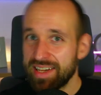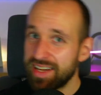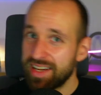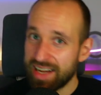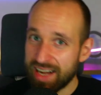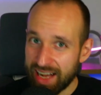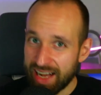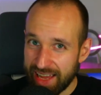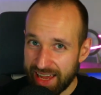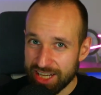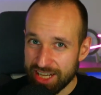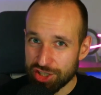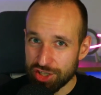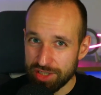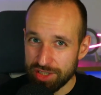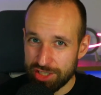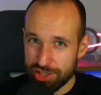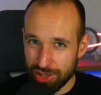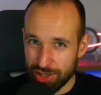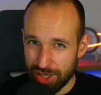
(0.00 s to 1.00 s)
I
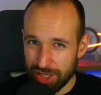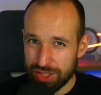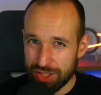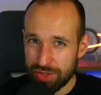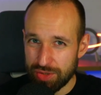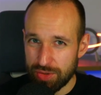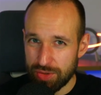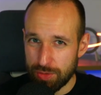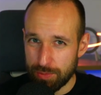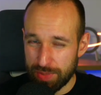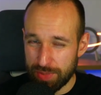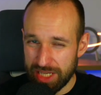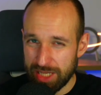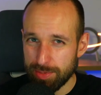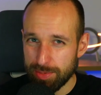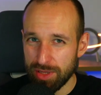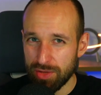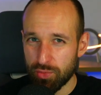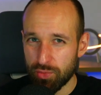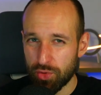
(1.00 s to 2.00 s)
actually talked to
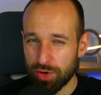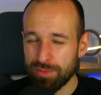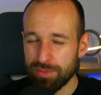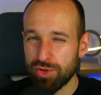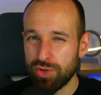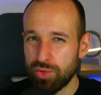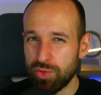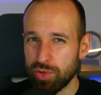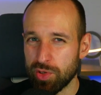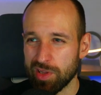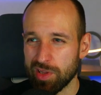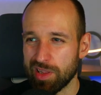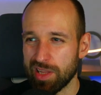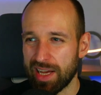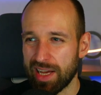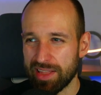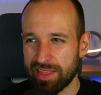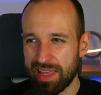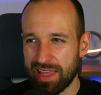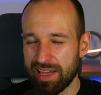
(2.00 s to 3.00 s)
people from Google.
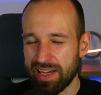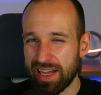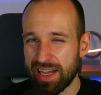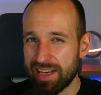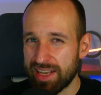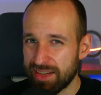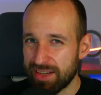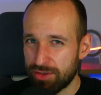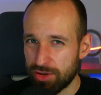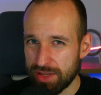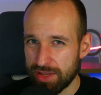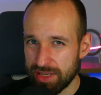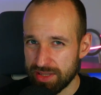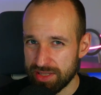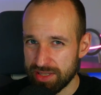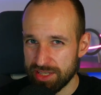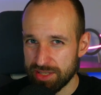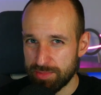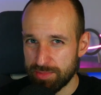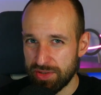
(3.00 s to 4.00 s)
I think I never did
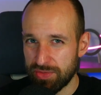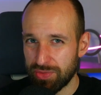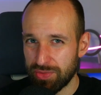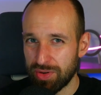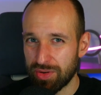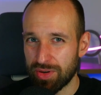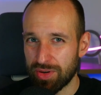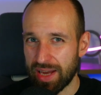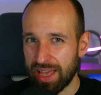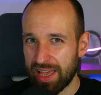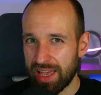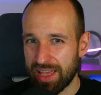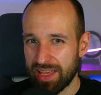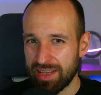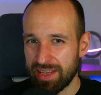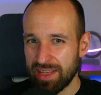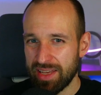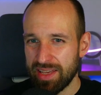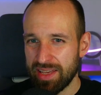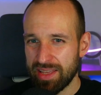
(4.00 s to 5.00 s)
this before,
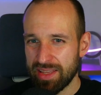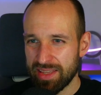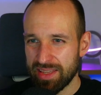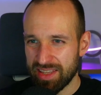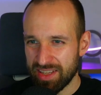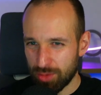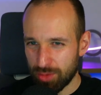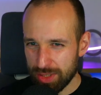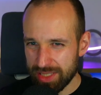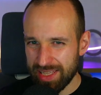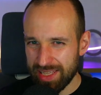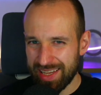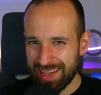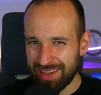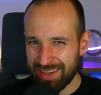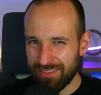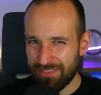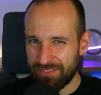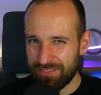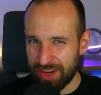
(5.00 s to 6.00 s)
and there was like
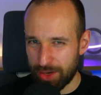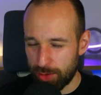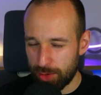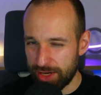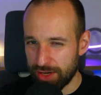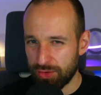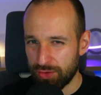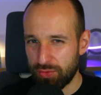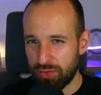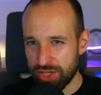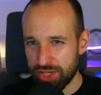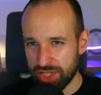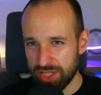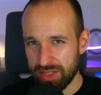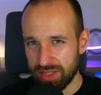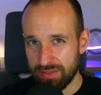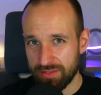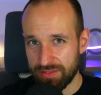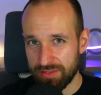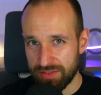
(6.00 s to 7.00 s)
a very
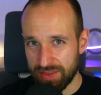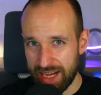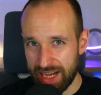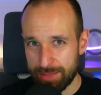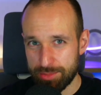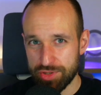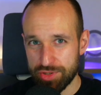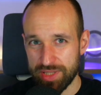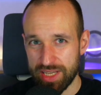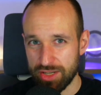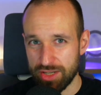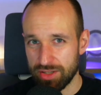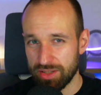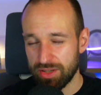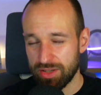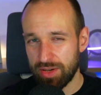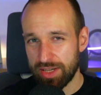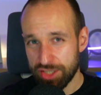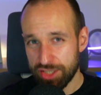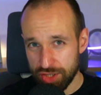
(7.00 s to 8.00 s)
official vibe to that.
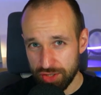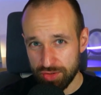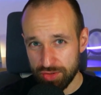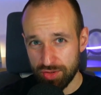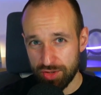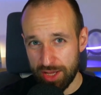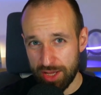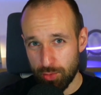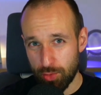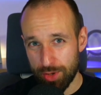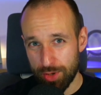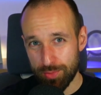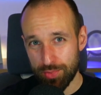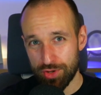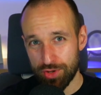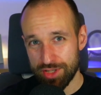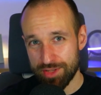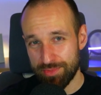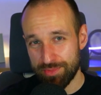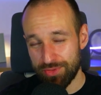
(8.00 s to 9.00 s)
Although I talked to that one
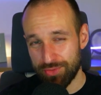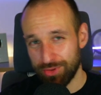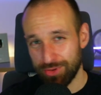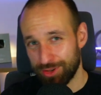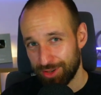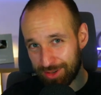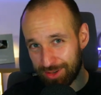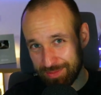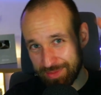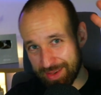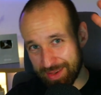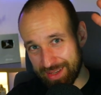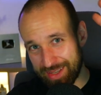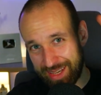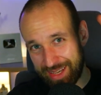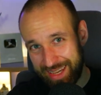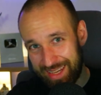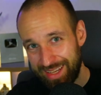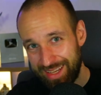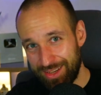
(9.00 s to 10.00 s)
person before,
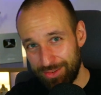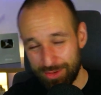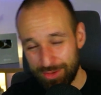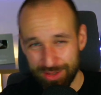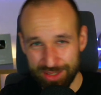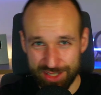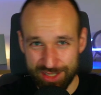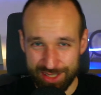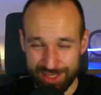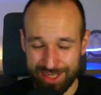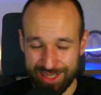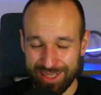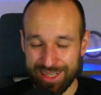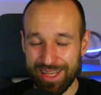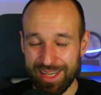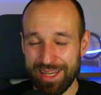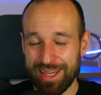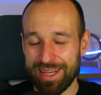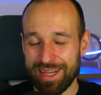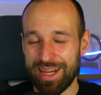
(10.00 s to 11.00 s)
hey, if you're listening,
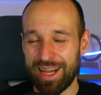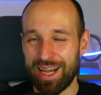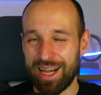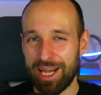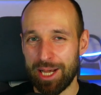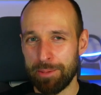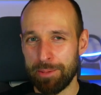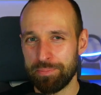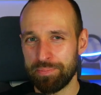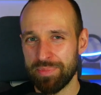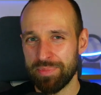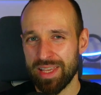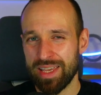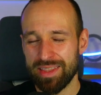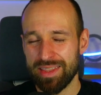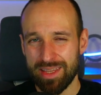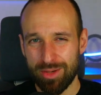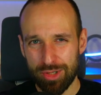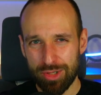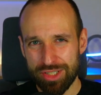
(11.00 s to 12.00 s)
there
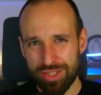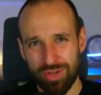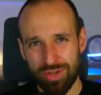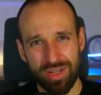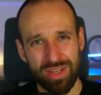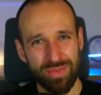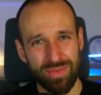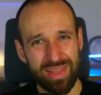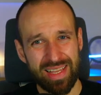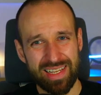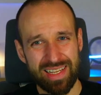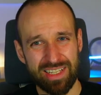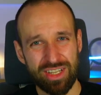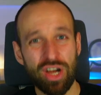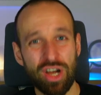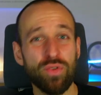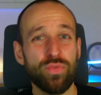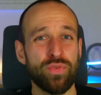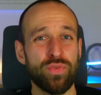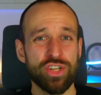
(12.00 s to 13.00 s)
was sort of like an
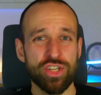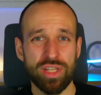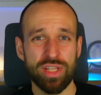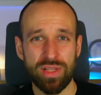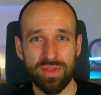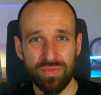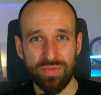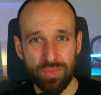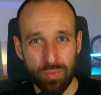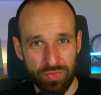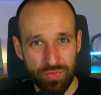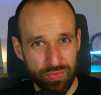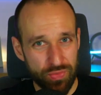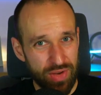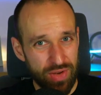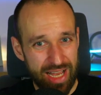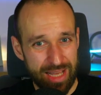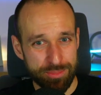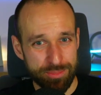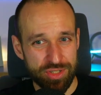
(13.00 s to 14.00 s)
official
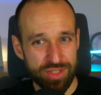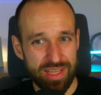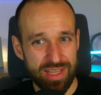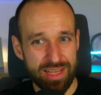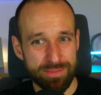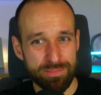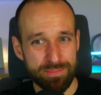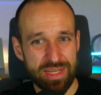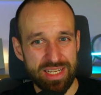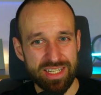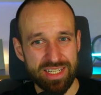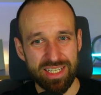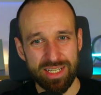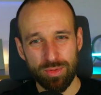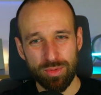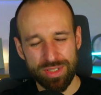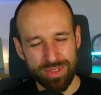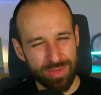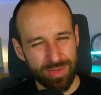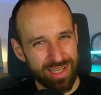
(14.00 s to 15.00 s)
vibe to that meeting. It
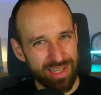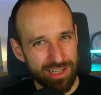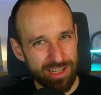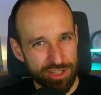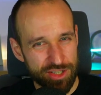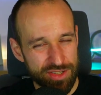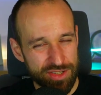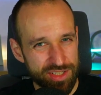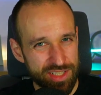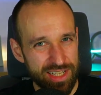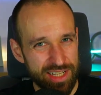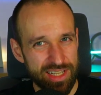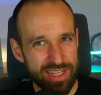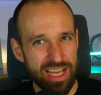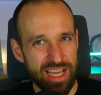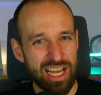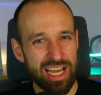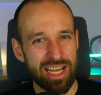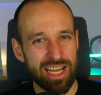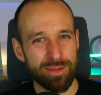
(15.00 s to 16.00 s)
was quite hard to set it
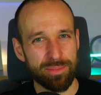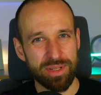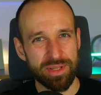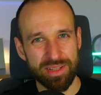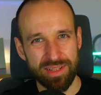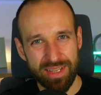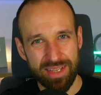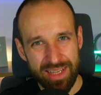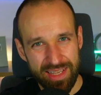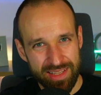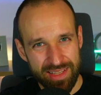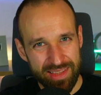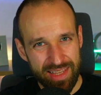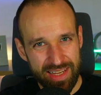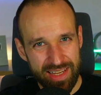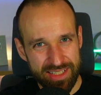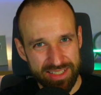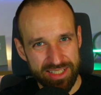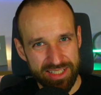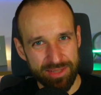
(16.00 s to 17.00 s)
up, and they
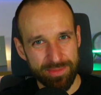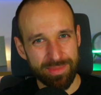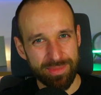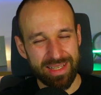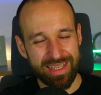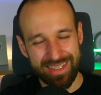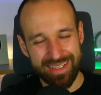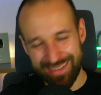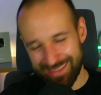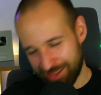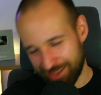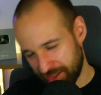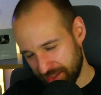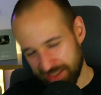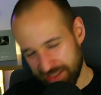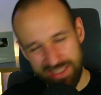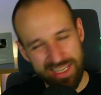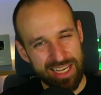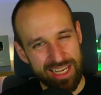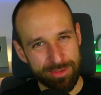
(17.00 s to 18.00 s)
had some like
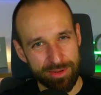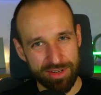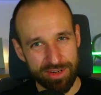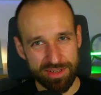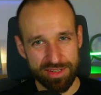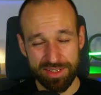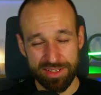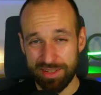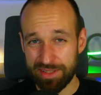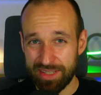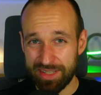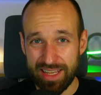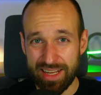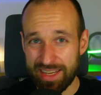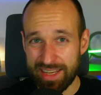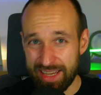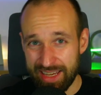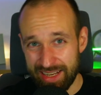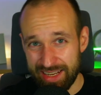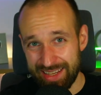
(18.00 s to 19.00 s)
disclaimers and yada
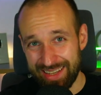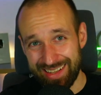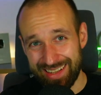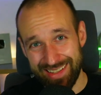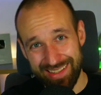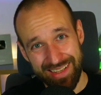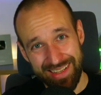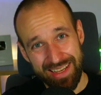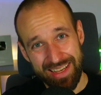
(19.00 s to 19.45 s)
yada, and